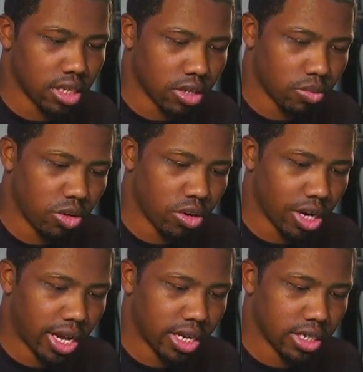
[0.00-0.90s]
We're gonna
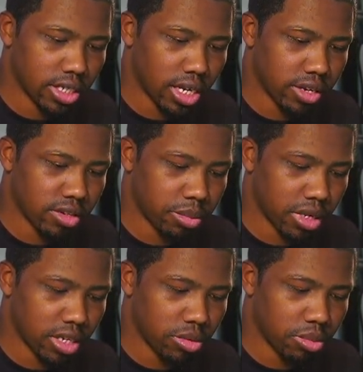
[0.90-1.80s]
lighten this layer up a
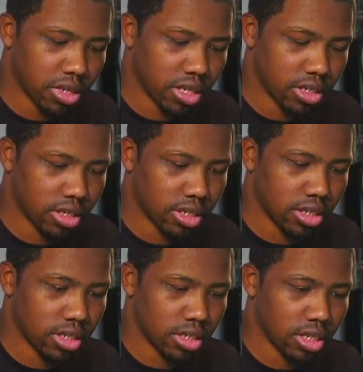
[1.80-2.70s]
little bit,
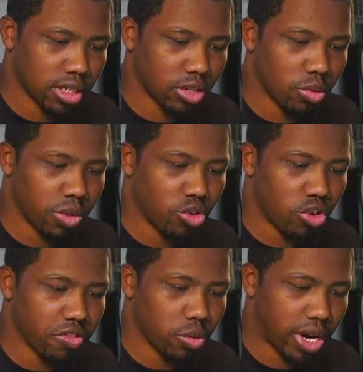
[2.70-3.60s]
just so when we go
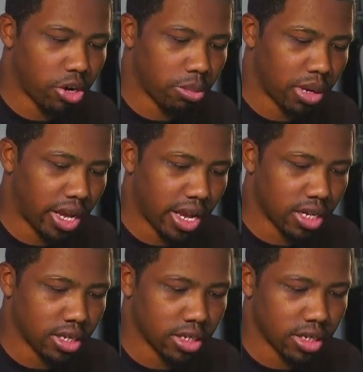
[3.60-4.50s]
over with our black
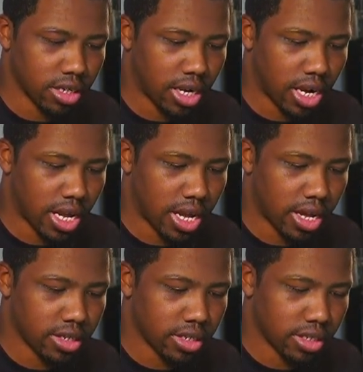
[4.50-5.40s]

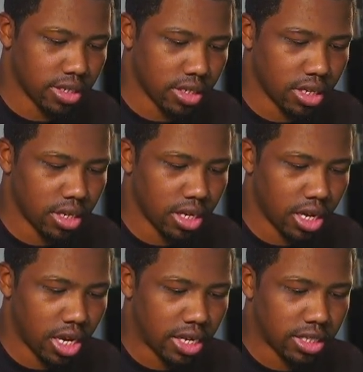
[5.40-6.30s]
lines.
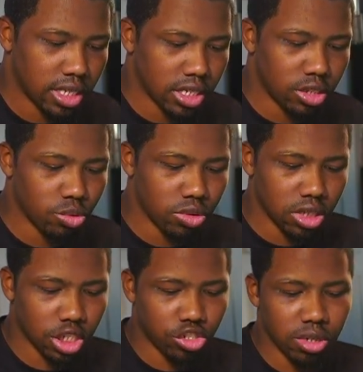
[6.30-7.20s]
And I tend to use the
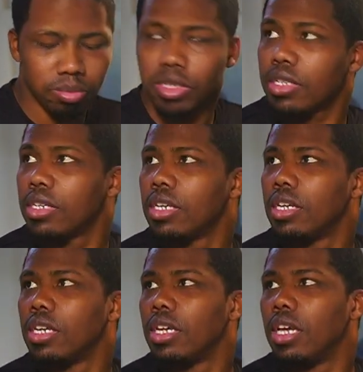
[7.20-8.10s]
script,
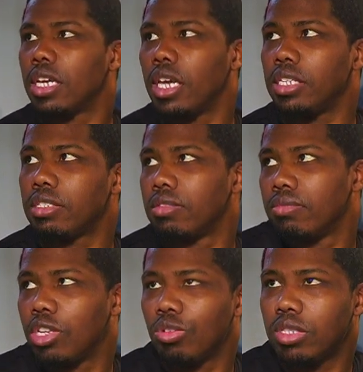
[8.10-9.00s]
in case
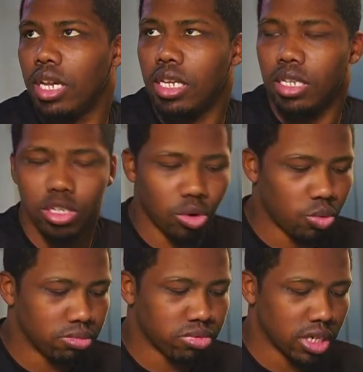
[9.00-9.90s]
those that need to know
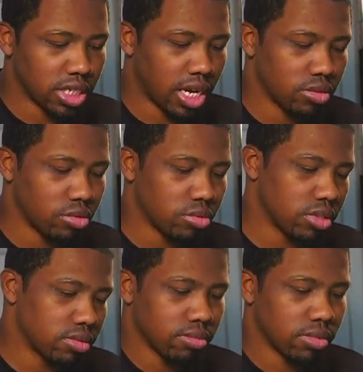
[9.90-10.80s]
what brush I use,
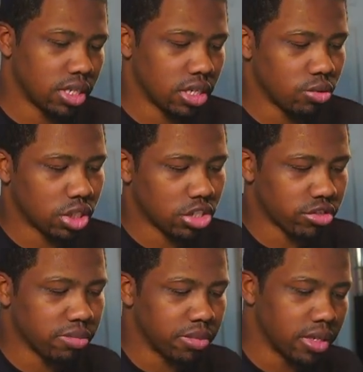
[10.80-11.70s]
tend to use
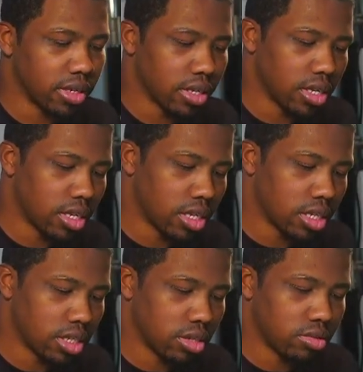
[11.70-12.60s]
script.
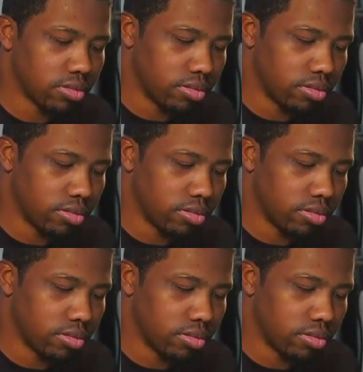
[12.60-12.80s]
So